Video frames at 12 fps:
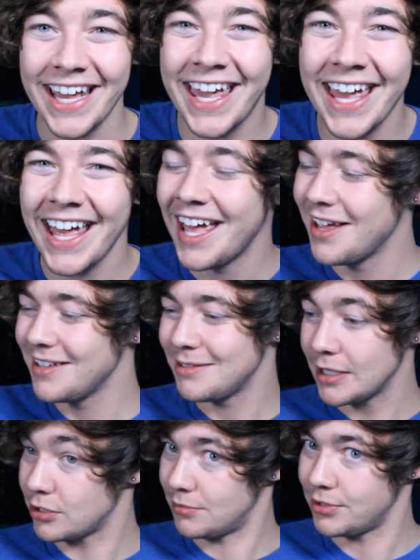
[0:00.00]
Like,
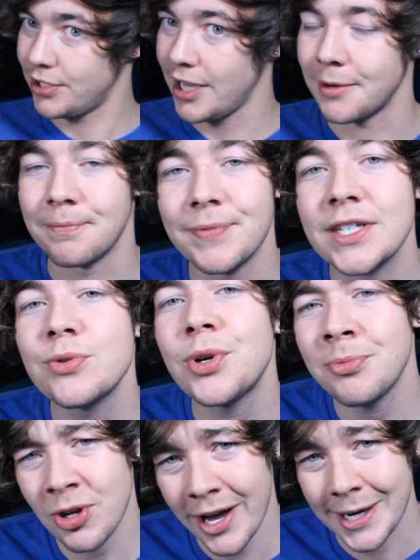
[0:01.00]
that's what I'm saying. This is
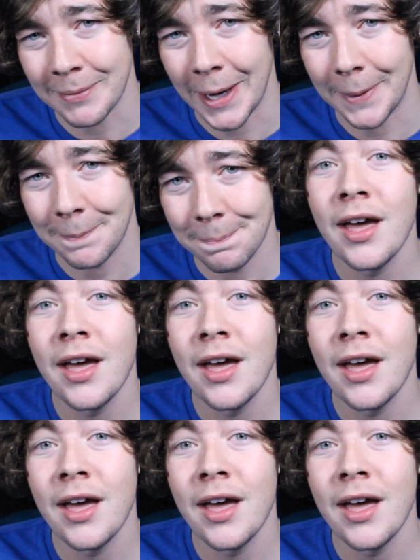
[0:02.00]
what I'm talking about.